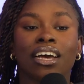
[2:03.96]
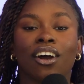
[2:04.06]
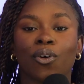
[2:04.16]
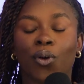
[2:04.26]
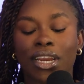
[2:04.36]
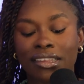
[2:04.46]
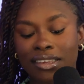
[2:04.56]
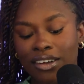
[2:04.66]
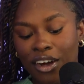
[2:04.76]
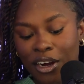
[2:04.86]
According
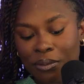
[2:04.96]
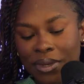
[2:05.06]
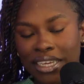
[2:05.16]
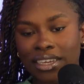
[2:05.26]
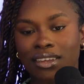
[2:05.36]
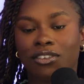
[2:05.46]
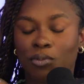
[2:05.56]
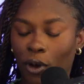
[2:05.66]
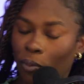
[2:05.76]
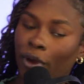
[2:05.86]
to the Army,
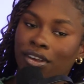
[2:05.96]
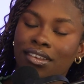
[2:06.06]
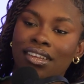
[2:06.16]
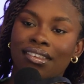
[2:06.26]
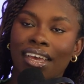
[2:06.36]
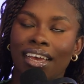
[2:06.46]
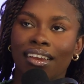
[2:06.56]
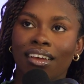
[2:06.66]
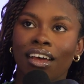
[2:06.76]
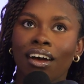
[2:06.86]
spokesperson
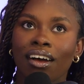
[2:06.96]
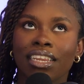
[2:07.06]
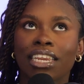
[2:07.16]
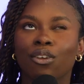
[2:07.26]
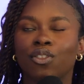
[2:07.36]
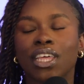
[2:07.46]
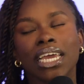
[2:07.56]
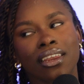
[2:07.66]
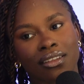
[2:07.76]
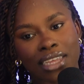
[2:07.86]
said they don't
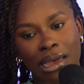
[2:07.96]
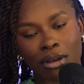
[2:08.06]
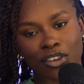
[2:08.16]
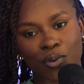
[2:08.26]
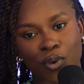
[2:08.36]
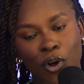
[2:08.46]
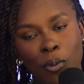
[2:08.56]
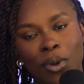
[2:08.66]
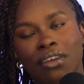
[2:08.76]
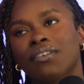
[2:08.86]
think it'll damage the
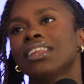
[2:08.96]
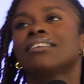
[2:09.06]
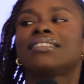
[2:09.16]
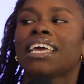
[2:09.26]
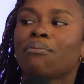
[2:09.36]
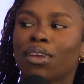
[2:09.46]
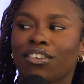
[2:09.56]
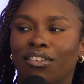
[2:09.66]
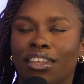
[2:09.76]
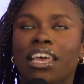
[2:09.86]
road, but if
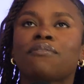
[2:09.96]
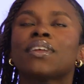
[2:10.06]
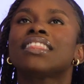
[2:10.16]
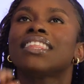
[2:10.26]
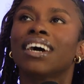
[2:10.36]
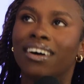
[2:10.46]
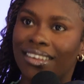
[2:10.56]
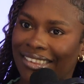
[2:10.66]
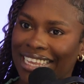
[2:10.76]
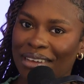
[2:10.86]
it
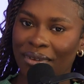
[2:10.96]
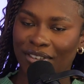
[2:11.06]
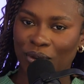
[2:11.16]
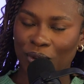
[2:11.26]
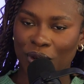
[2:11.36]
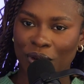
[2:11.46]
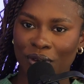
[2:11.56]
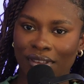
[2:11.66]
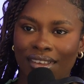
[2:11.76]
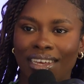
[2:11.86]
does damage the
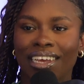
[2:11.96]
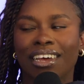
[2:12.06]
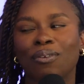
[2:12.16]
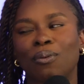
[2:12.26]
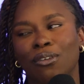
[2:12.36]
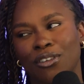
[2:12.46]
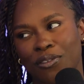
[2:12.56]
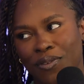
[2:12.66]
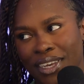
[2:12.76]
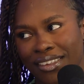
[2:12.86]
roads, we'll
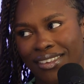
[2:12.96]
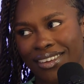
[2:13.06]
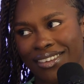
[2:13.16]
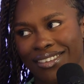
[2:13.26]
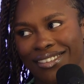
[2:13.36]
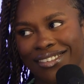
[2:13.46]
just fix it.